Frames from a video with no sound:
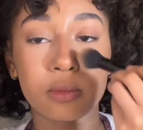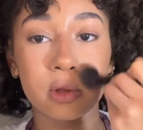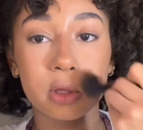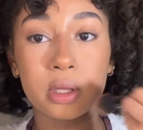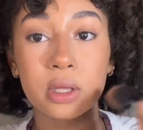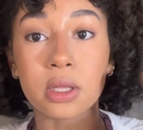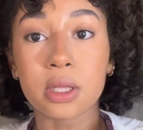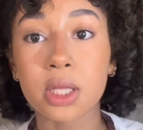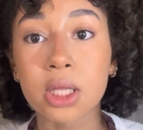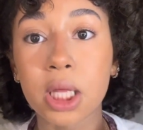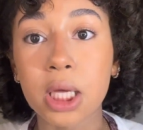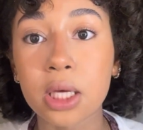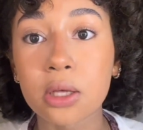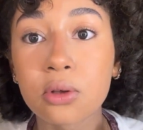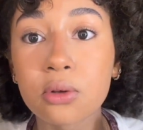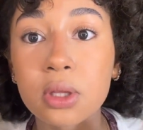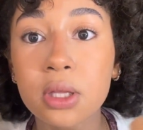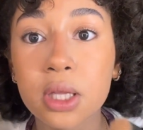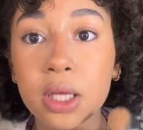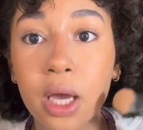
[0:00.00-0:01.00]
it's like you
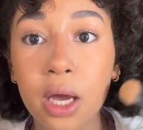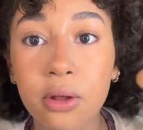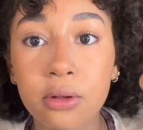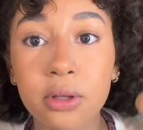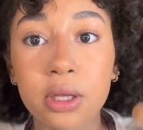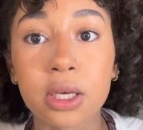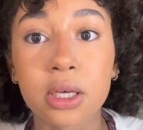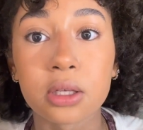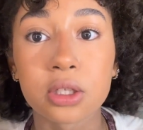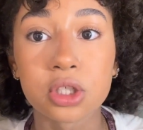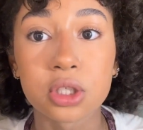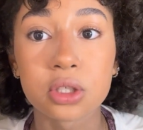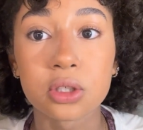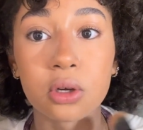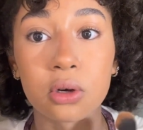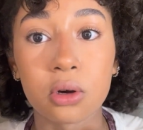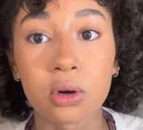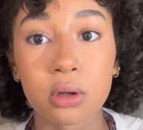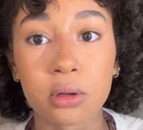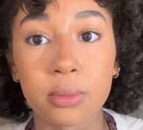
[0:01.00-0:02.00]
see how like it just
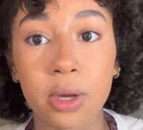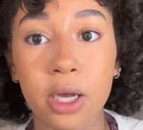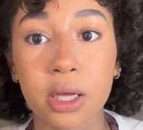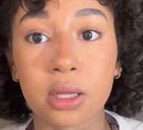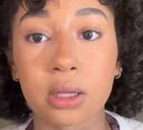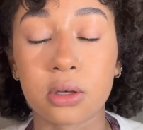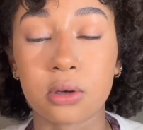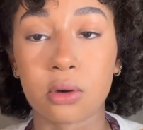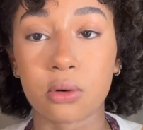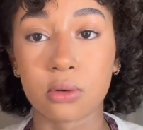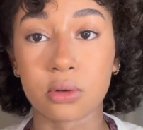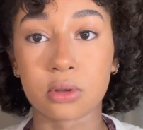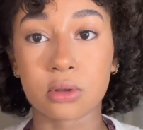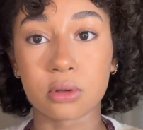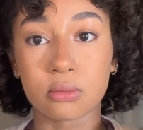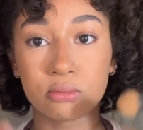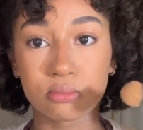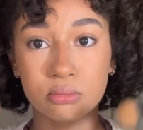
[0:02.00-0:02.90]
automatically goes,